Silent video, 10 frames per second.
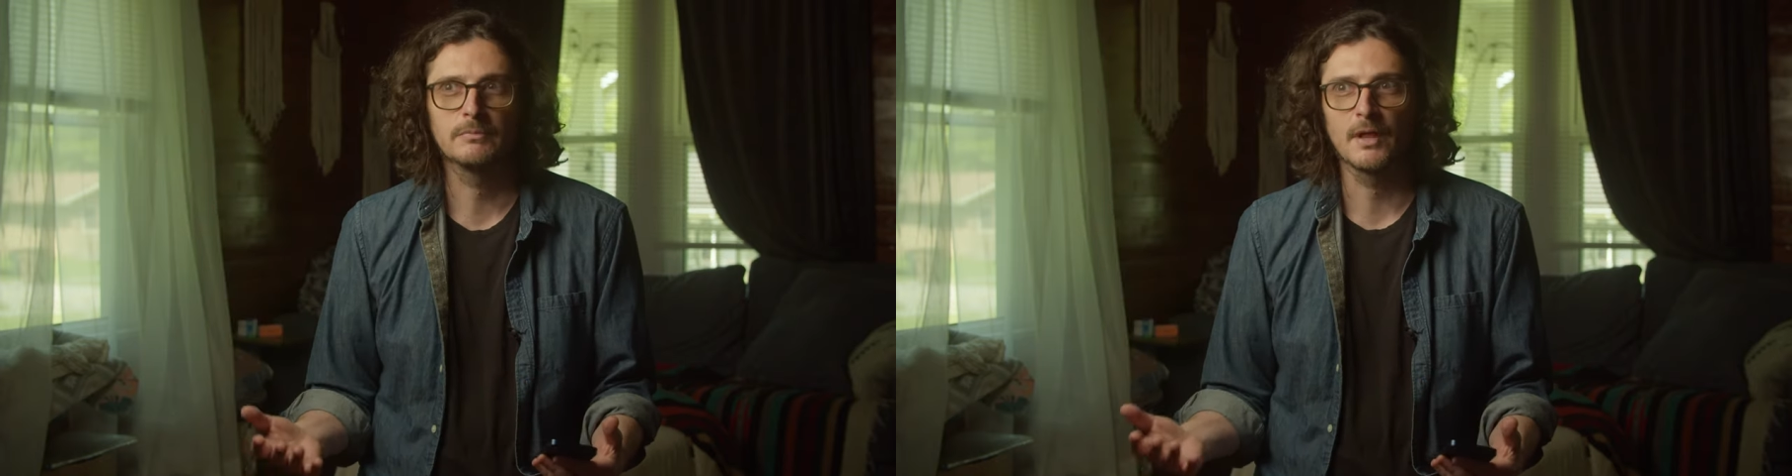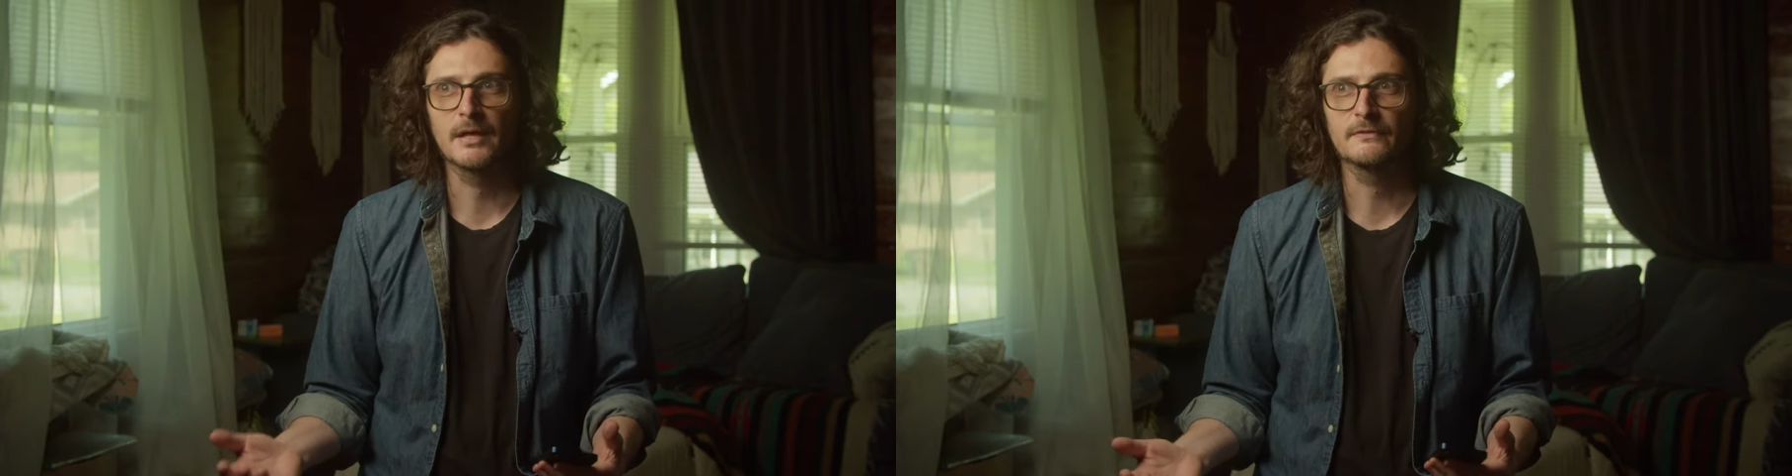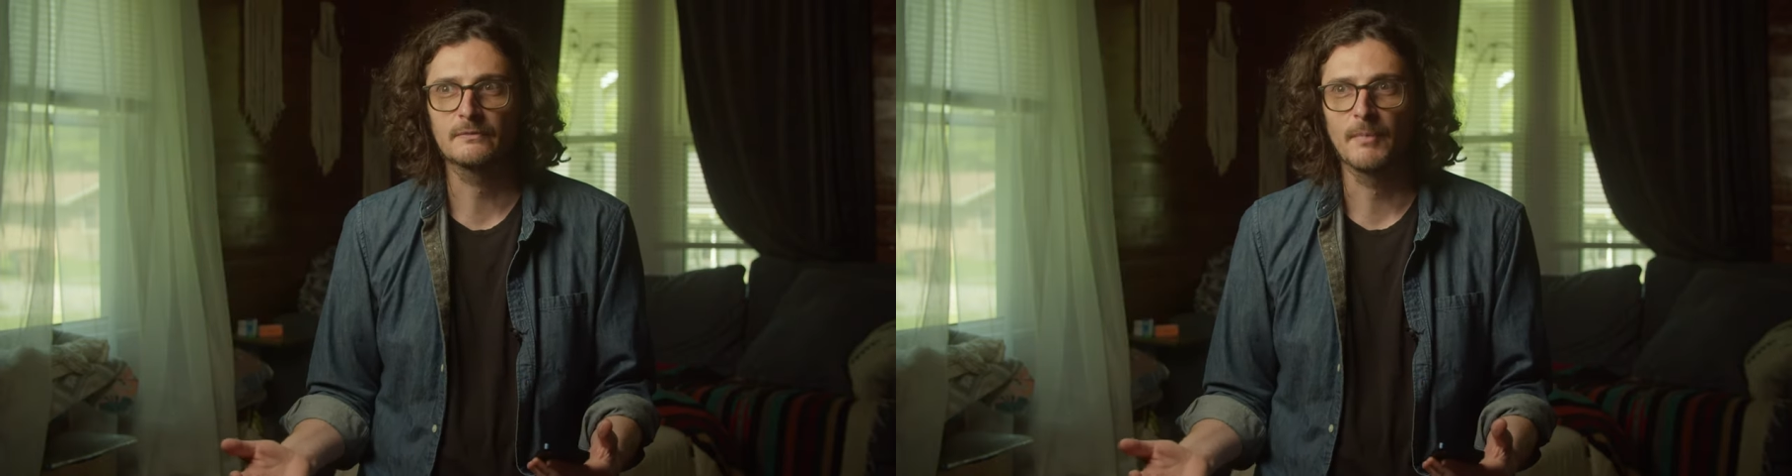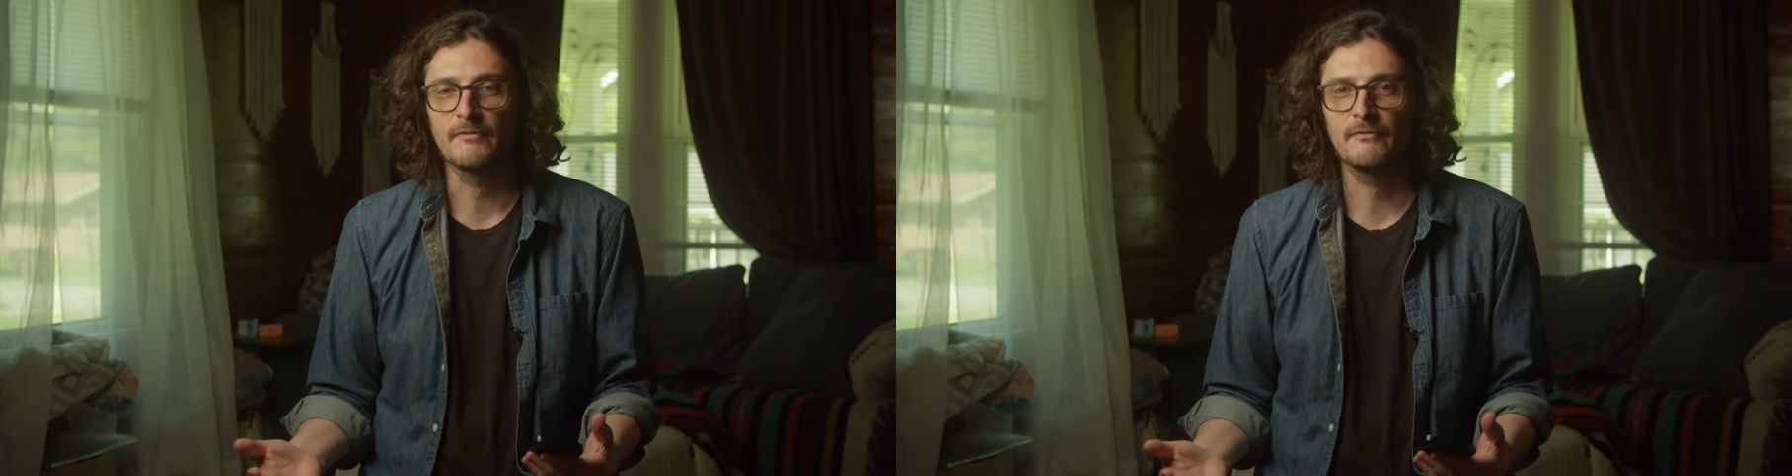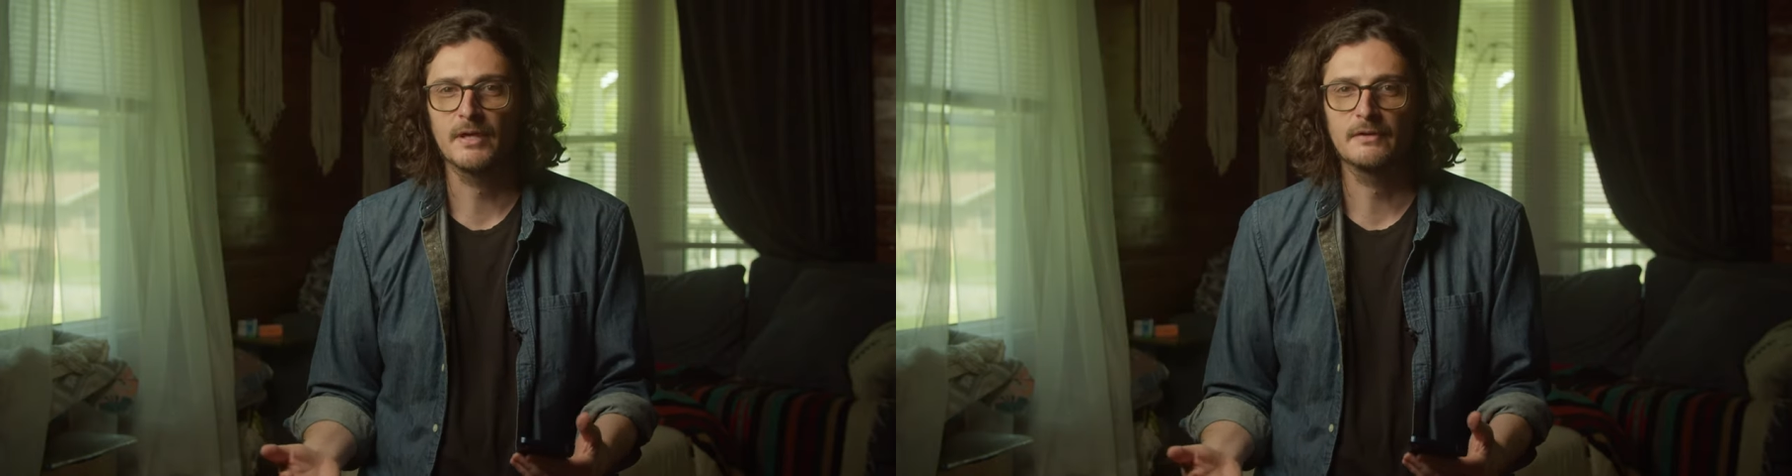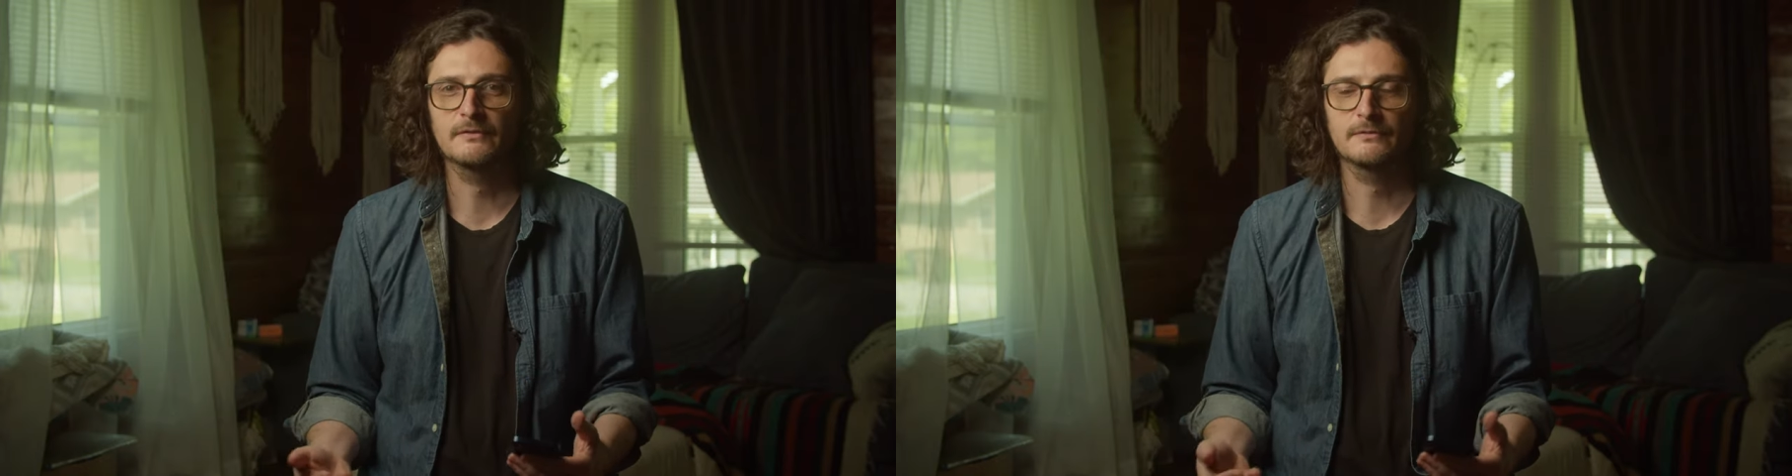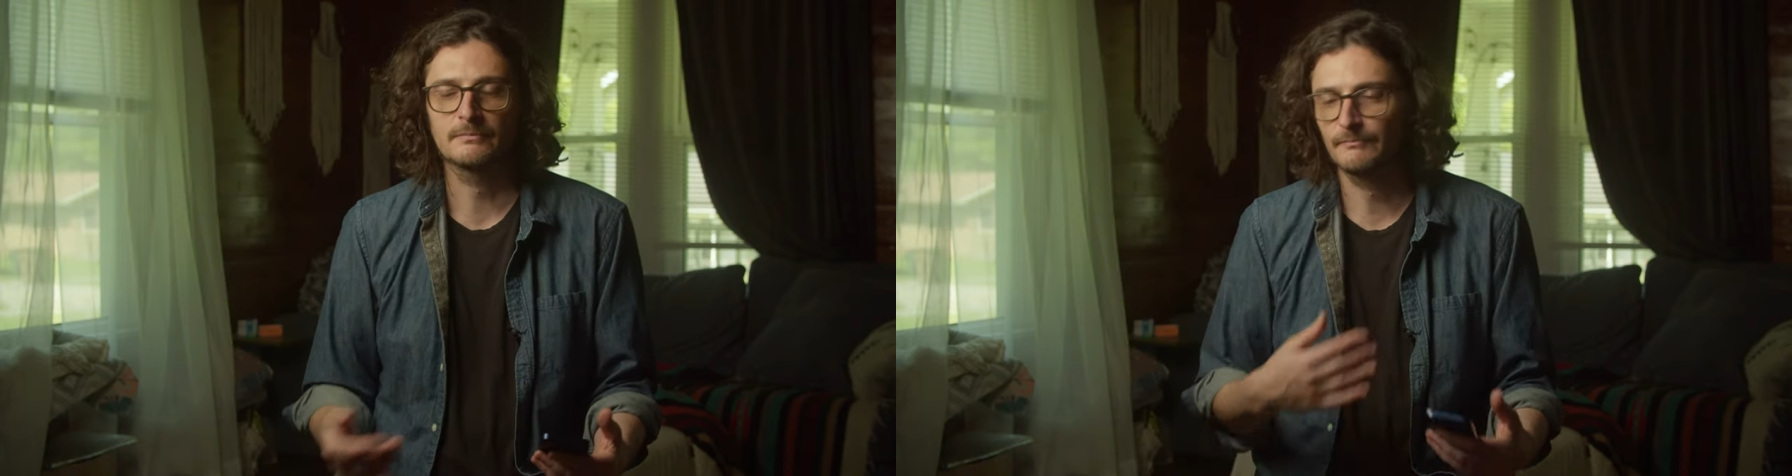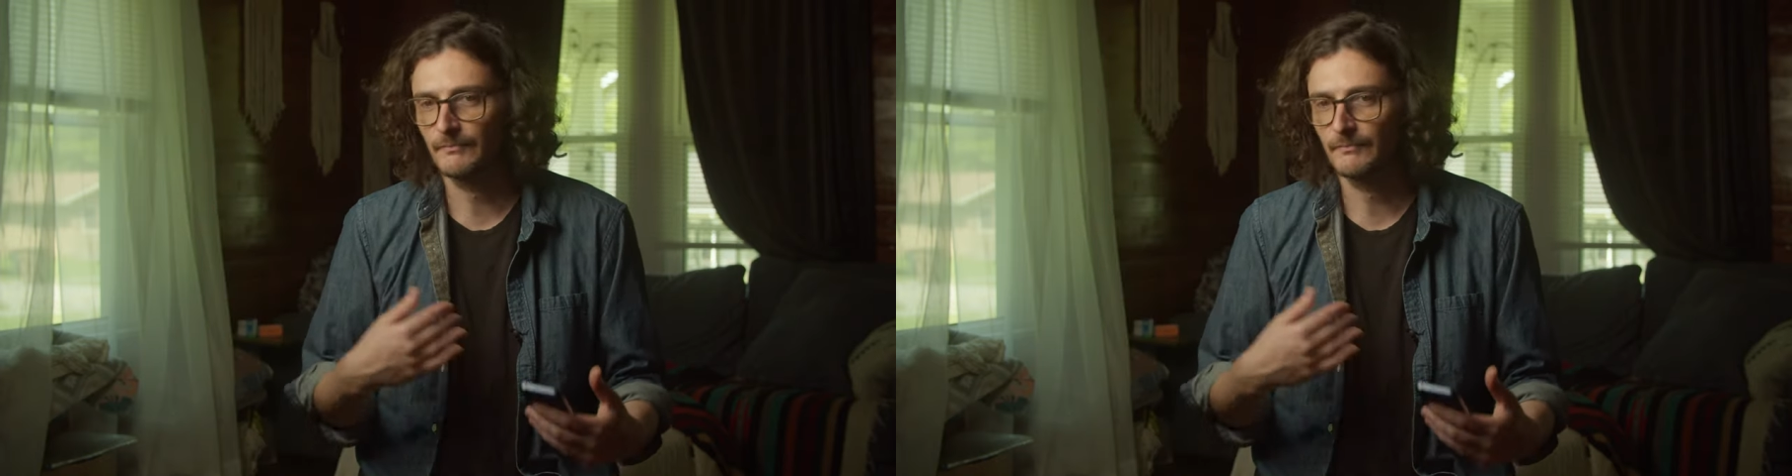lights my face